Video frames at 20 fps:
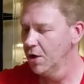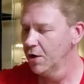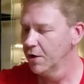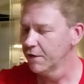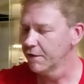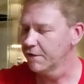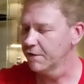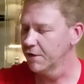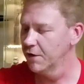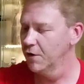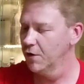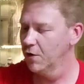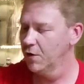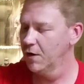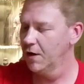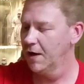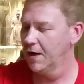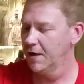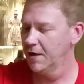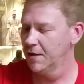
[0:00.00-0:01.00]
So
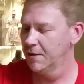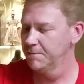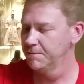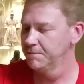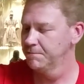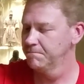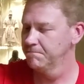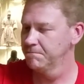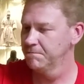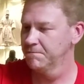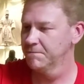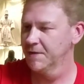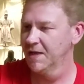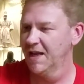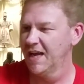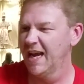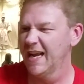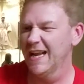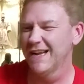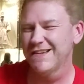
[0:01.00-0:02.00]

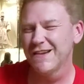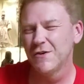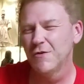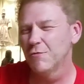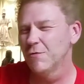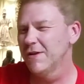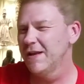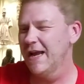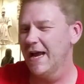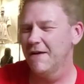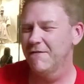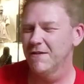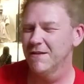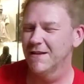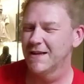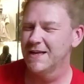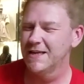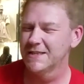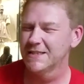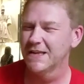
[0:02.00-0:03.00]
I guess I don't really have a
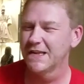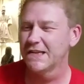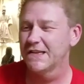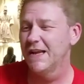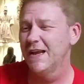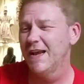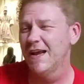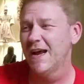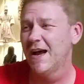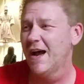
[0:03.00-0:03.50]
lot to say.